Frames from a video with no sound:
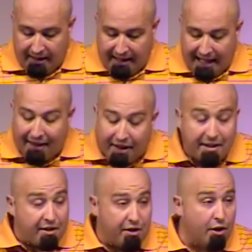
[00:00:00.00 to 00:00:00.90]
I think
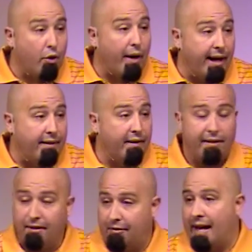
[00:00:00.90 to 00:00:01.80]
this is a great
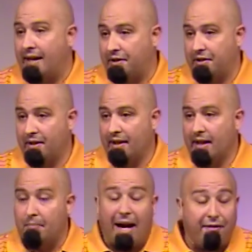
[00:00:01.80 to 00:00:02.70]
device.
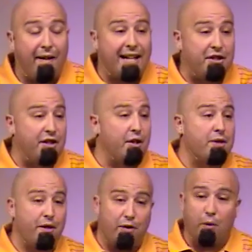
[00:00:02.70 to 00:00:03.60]
My advice to you is
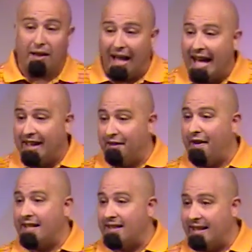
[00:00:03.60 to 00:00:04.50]
if you would like a
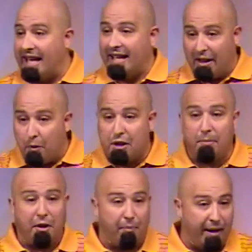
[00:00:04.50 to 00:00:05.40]
device like that, get with some
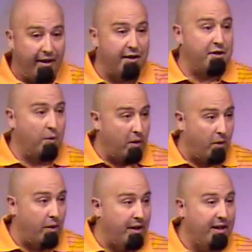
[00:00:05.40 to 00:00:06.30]
other parents that want
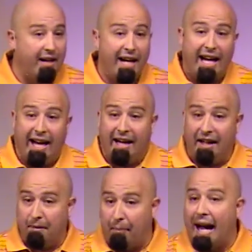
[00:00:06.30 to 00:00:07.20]
one
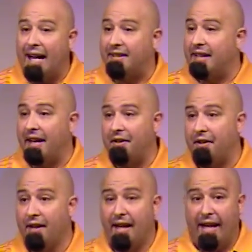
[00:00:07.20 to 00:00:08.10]
and buy it
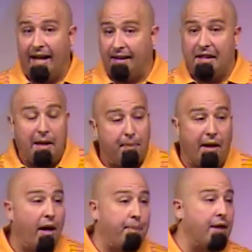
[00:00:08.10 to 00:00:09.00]
together and keep it
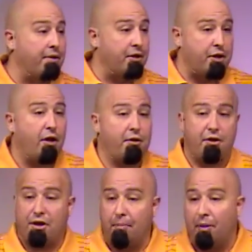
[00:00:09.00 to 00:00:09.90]
up here at the church or
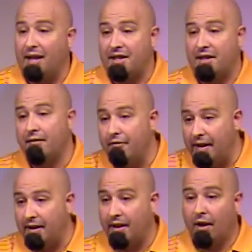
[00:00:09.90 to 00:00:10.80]
someplace
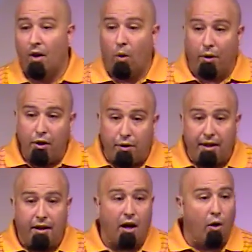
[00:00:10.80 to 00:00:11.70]
convenient where you
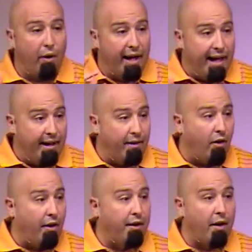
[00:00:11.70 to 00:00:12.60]
can go and
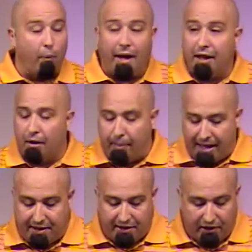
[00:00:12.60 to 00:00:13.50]
on a regular
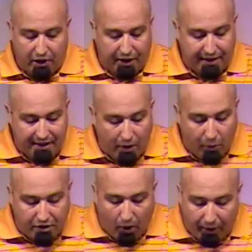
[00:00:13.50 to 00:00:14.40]
basis look and see
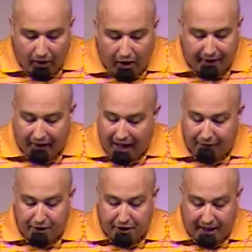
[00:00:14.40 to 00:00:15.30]
what's going on in the life
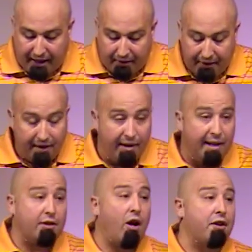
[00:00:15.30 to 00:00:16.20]
of your child.
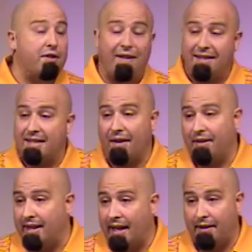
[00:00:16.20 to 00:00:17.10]
It's cost of that
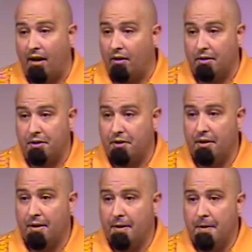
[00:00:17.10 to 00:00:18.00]
$79.
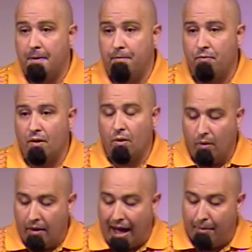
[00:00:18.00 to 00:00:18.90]

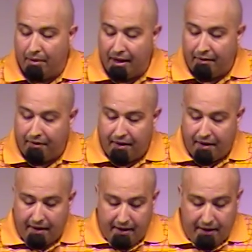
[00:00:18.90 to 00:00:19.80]
I believe
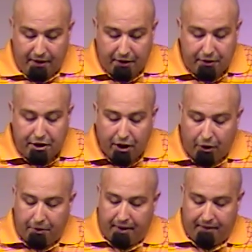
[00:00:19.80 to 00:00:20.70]
your
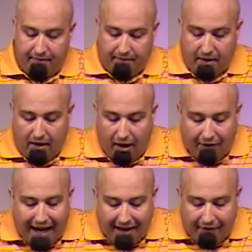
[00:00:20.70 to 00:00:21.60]
children are
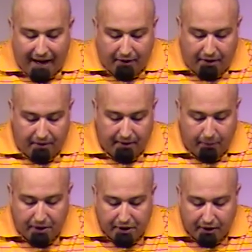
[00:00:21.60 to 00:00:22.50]
of high value
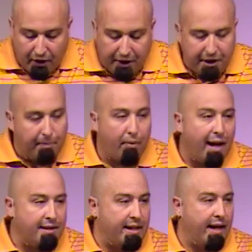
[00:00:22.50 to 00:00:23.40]
and we shouldn't look at the
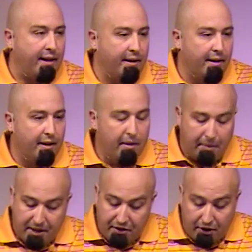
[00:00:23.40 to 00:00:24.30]
price tag,
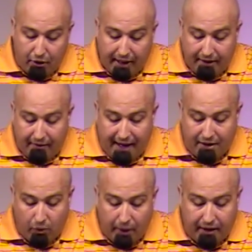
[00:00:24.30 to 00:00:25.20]
but this is a great device
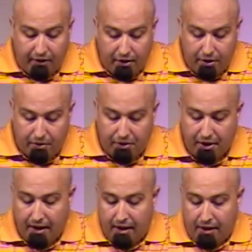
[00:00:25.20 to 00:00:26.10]
that we can use
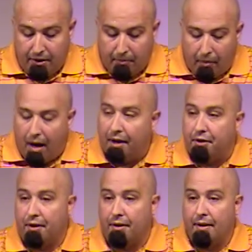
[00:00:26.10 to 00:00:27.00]
to
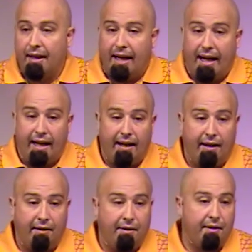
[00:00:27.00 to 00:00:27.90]
monitor
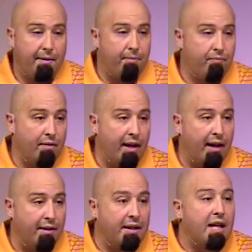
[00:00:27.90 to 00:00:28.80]
and
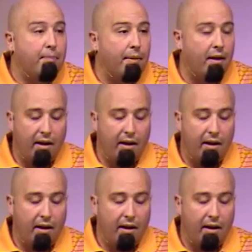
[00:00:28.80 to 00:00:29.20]
and keep